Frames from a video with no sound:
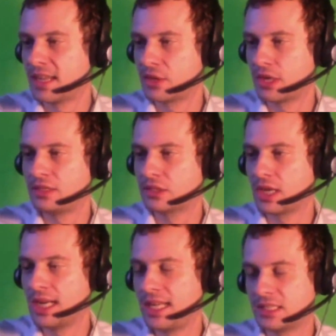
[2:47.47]
Once he's
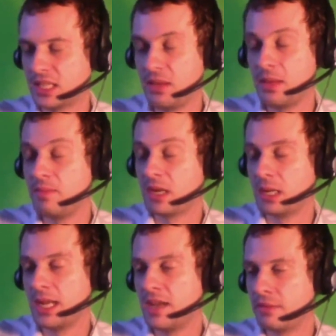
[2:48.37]
got that green screen,
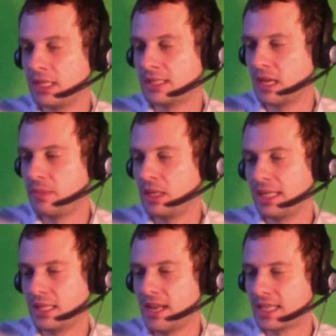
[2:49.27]
he's going to be bigger than
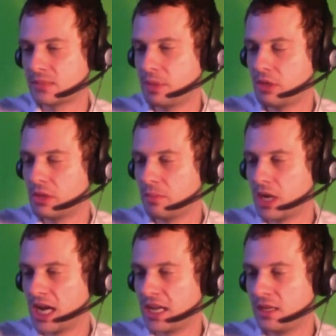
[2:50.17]
ever. He's going to be like the
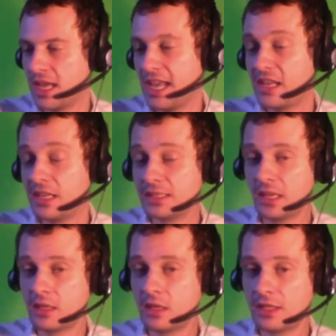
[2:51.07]
next PewDiePie.
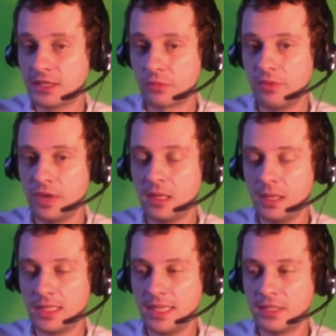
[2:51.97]
And he's going to cause
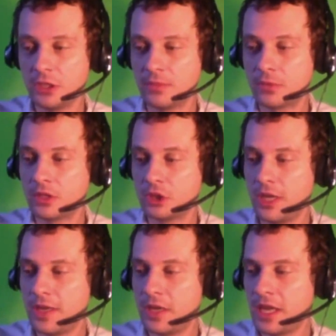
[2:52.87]
a
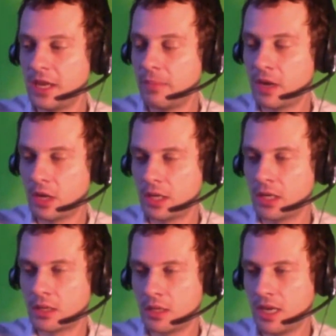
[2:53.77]
revitalization of Christianity in
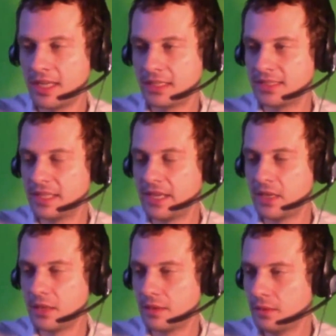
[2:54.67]
America. I
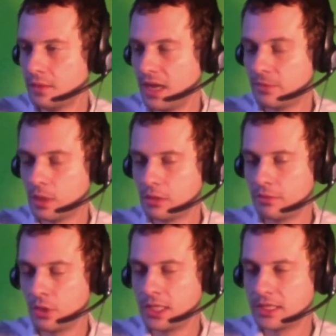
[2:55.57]
can see it. I
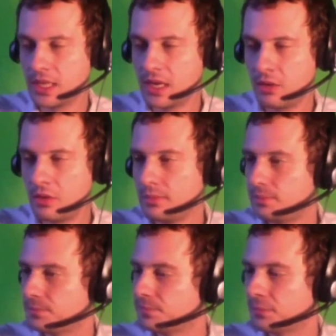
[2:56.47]
have clairvoyance now.